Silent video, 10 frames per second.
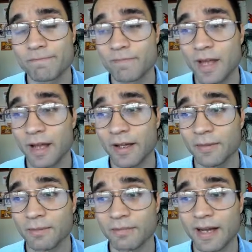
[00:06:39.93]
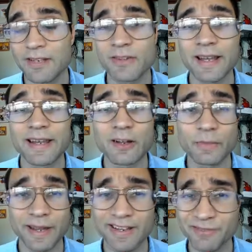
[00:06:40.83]
um, I do that a little bit.
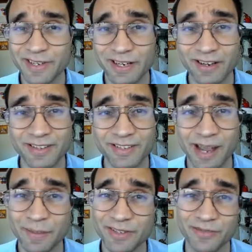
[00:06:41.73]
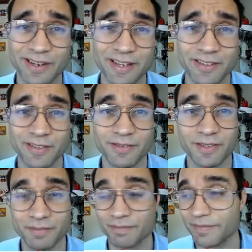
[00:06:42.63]
He doesn't really. Uh, Simon doesn't really like the the
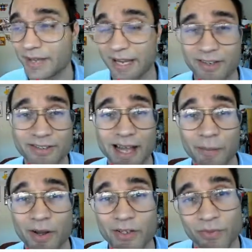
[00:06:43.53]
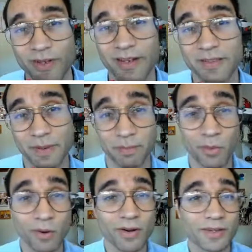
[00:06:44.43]
English that much. he gets a bit
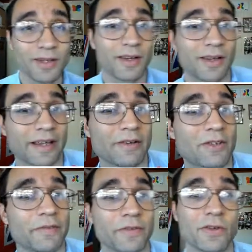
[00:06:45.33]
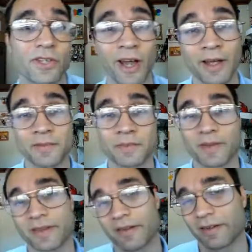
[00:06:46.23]
bored he'll do a few times, but
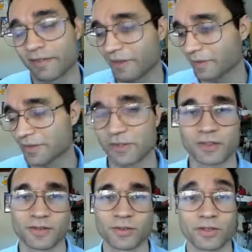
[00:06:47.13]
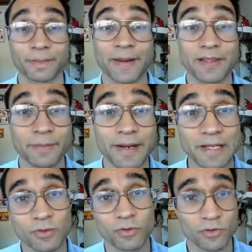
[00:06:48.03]
then he really wants to just do some mathematics
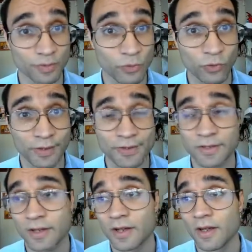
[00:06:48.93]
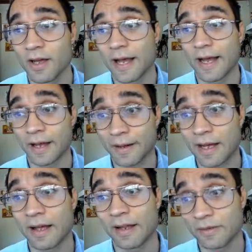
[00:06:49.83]
or do some drawings. Uh,
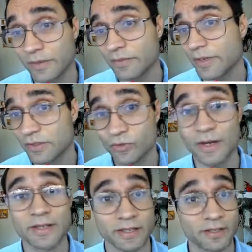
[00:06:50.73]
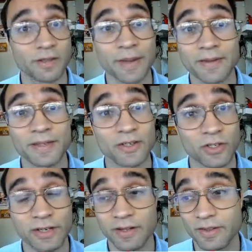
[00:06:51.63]
and we, we try to stick to the maths actually
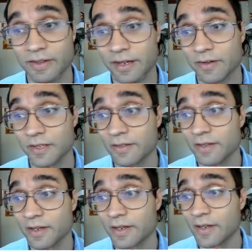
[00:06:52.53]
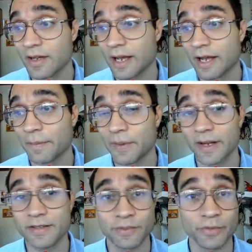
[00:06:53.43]
now nowadays. Um, but like I
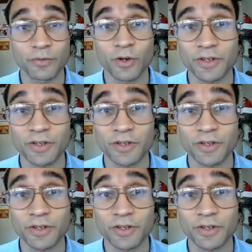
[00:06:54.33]
said, went through a lot of